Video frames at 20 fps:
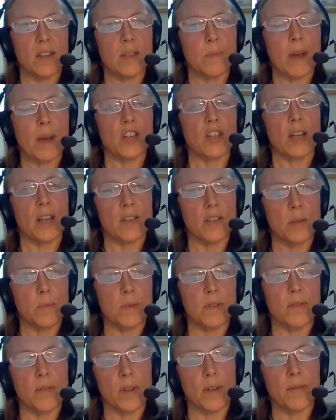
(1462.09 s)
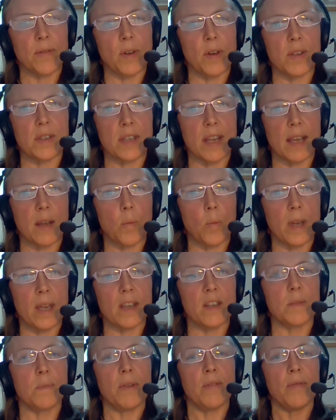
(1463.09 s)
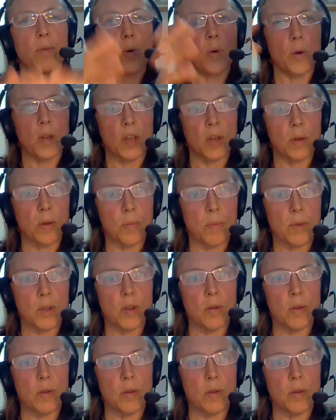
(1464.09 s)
specialisms for the first 8 weeks before you